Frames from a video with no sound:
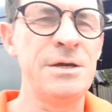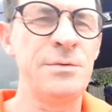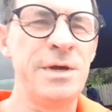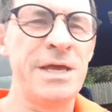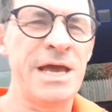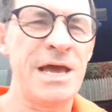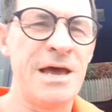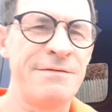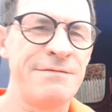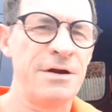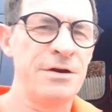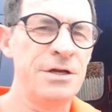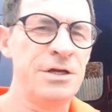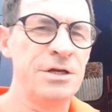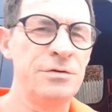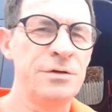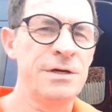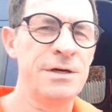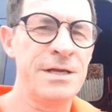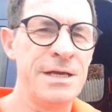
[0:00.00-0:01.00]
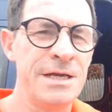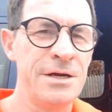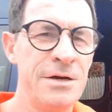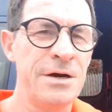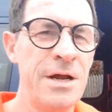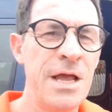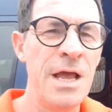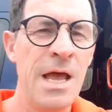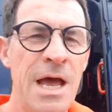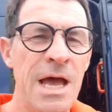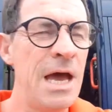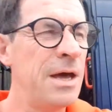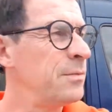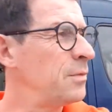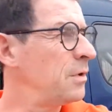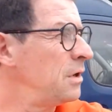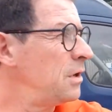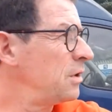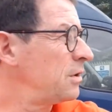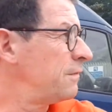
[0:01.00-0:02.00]
we have our unit here and
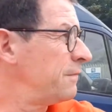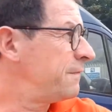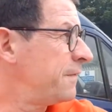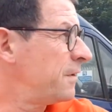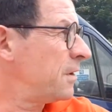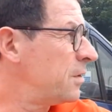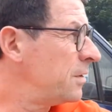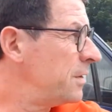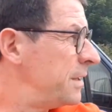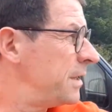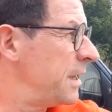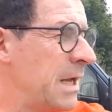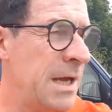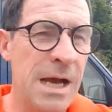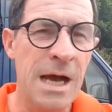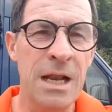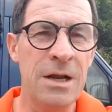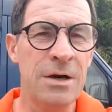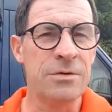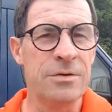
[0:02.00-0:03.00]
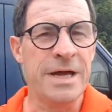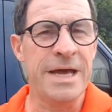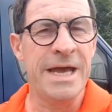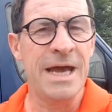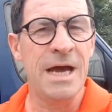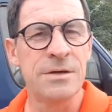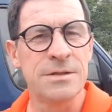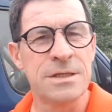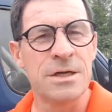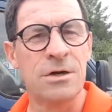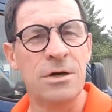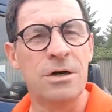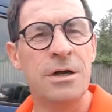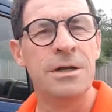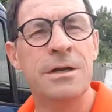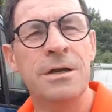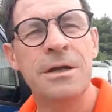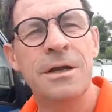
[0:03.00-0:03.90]
we're looking forward. Hello, Ray, how's it going?